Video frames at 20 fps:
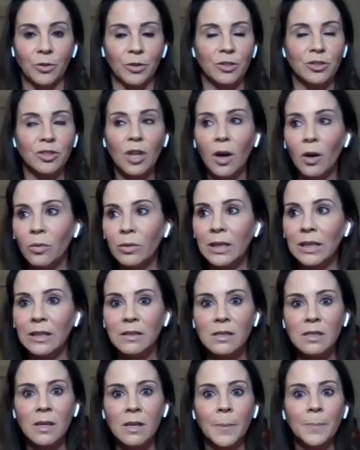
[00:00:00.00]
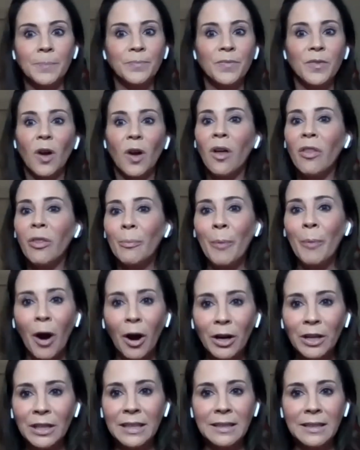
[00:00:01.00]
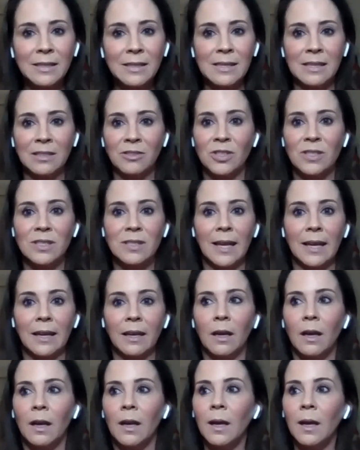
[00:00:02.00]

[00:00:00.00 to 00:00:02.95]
The Tonys, all the parties, and just like,